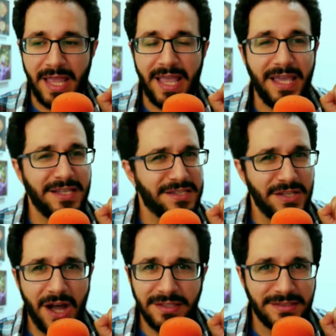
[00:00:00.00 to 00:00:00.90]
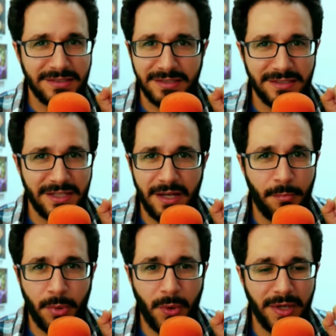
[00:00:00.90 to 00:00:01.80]
is not a
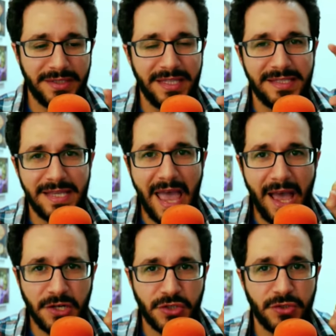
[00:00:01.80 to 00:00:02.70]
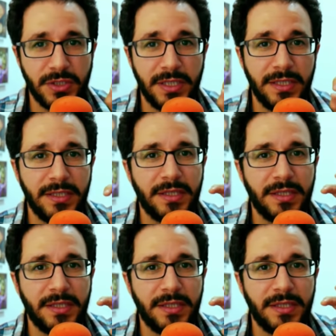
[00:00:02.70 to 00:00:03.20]
point, it's actually